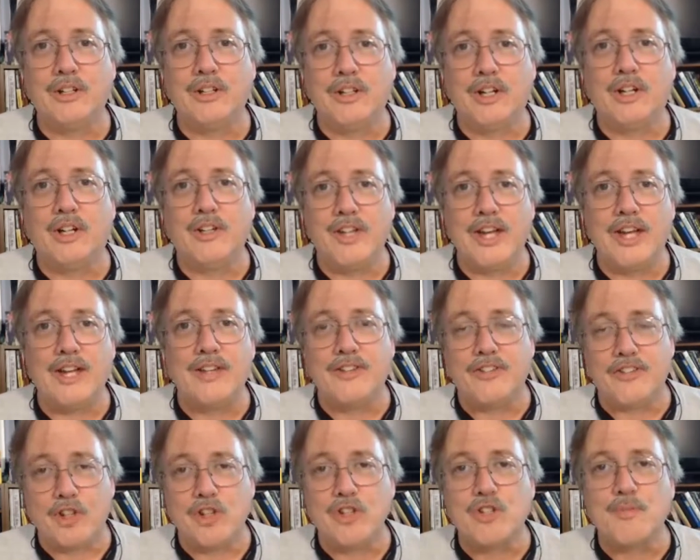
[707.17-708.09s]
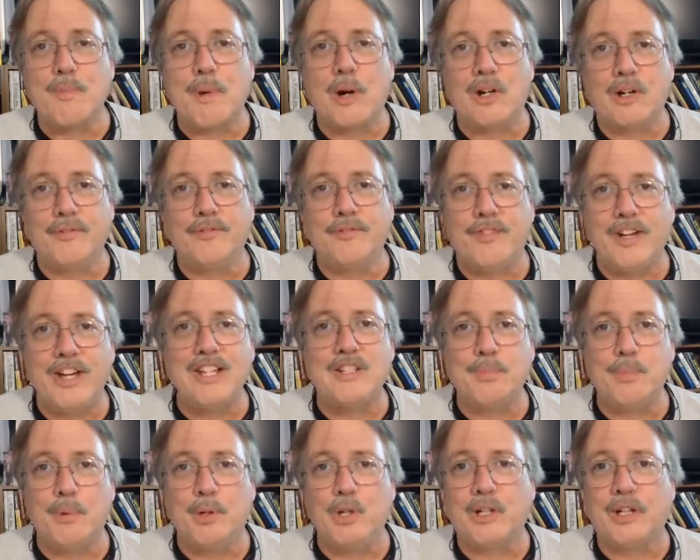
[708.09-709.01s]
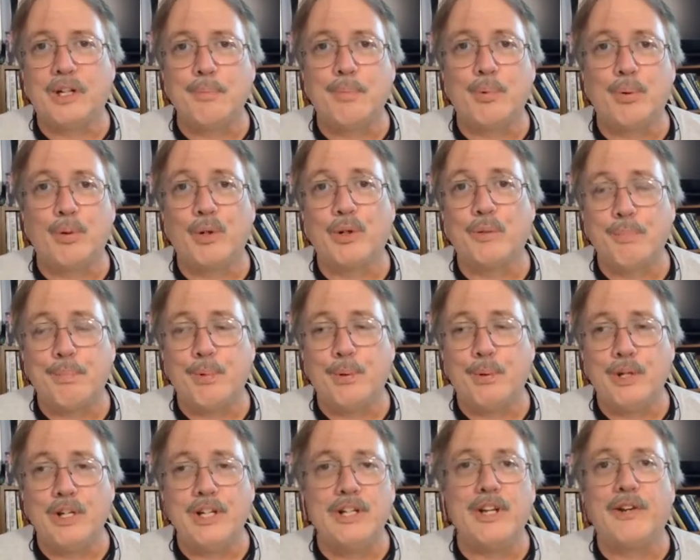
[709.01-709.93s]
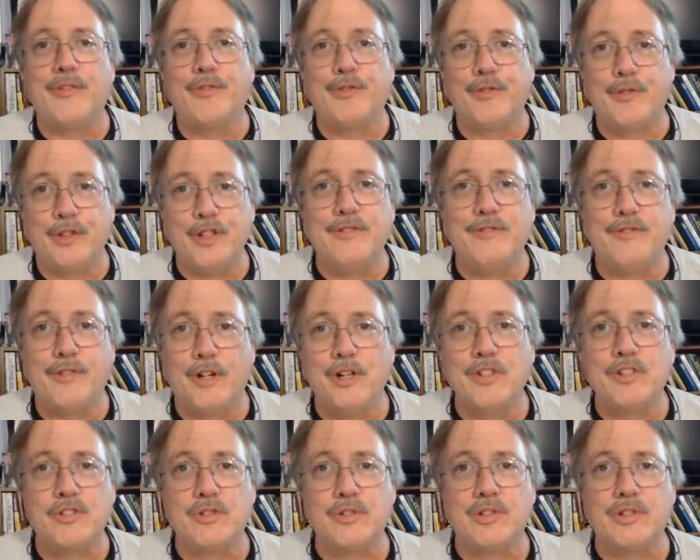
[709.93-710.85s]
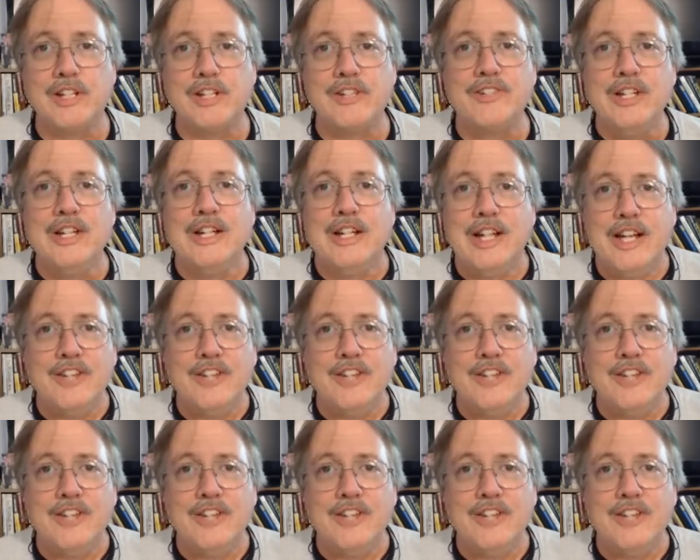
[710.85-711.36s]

on that search bar on Facebook and put in their friendversaries.